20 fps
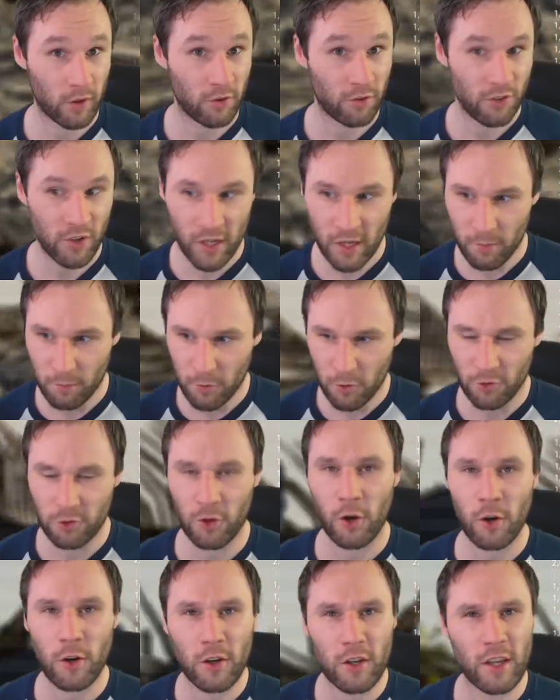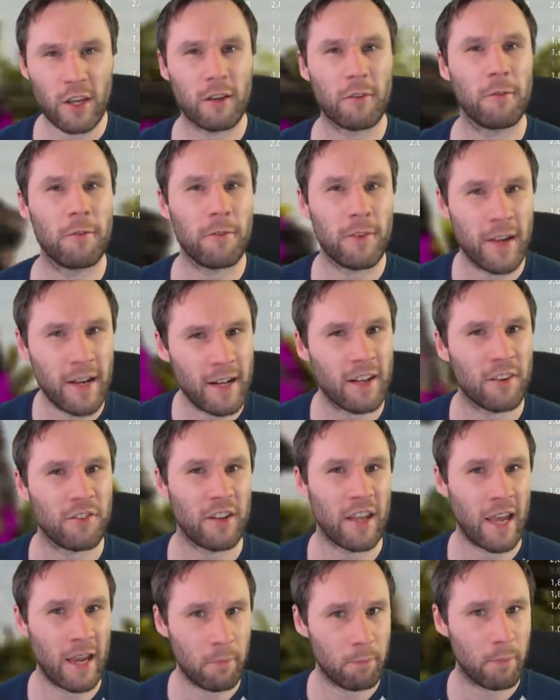were the same. You could feel
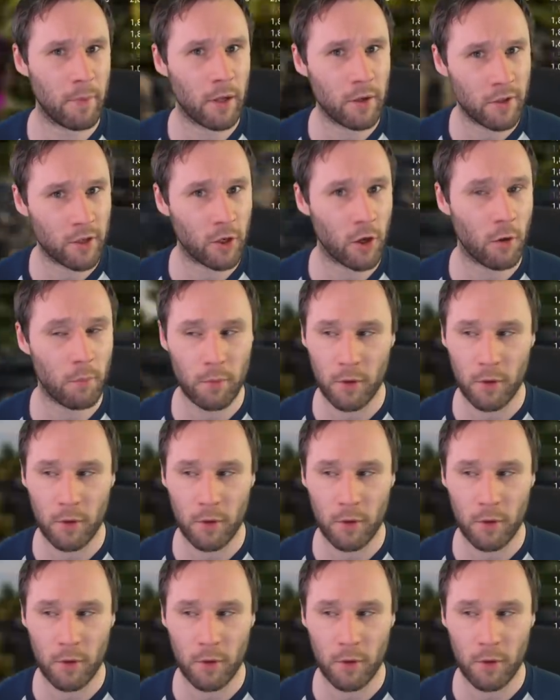this hype building